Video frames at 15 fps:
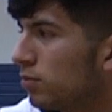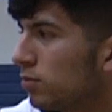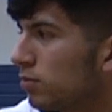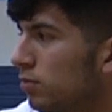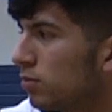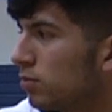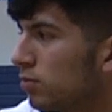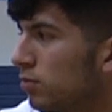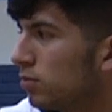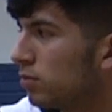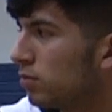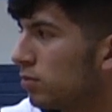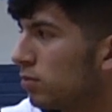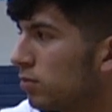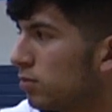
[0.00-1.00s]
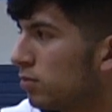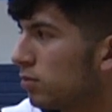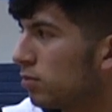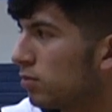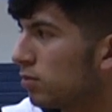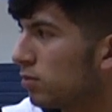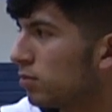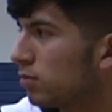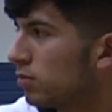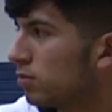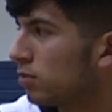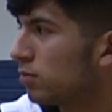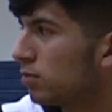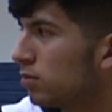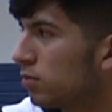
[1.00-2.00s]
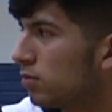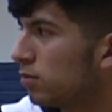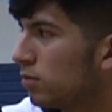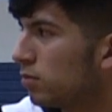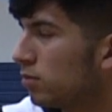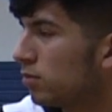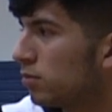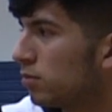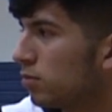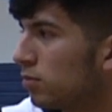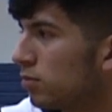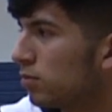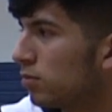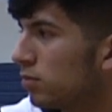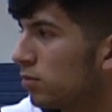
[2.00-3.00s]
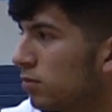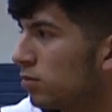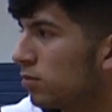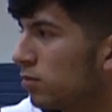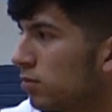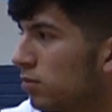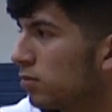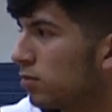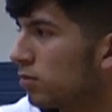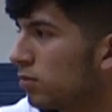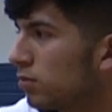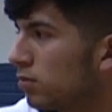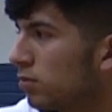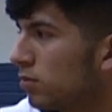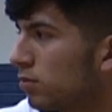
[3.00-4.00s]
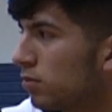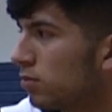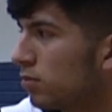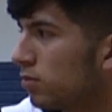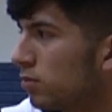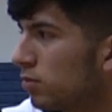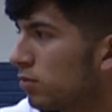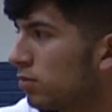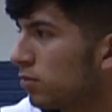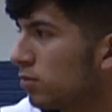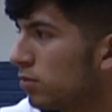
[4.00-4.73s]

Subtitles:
The person shown says nothing.